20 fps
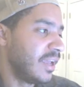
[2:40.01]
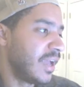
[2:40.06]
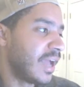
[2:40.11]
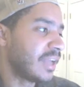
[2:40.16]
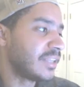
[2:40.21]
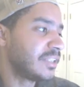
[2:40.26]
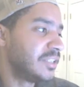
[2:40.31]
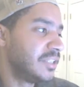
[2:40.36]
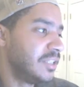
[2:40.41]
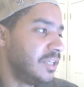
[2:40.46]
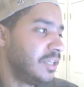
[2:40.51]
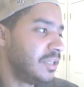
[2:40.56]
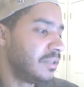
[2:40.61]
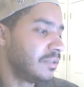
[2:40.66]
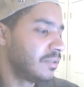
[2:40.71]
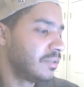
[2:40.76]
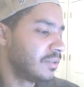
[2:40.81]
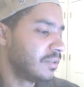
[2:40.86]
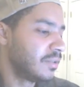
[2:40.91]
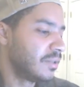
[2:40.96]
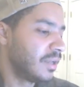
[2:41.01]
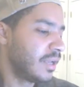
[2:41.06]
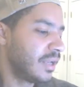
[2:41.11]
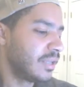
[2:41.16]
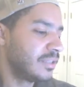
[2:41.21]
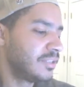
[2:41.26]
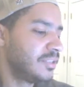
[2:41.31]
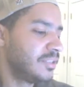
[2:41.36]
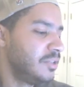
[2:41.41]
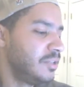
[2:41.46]
I see.
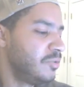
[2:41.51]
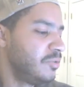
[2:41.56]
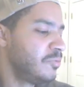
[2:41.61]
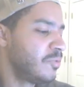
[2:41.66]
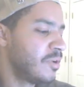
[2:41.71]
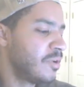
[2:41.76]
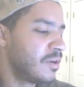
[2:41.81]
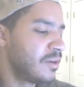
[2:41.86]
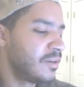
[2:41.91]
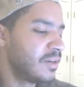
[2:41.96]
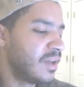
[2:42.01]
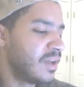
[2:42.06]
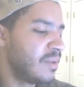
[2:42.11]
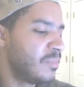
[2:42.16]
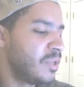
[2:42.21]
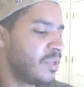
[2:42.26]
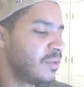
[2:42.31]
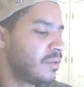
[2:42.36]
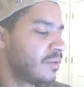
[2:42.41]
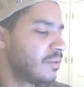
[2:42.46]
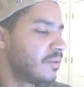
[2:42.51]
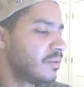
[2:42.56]
I see you are, Namie.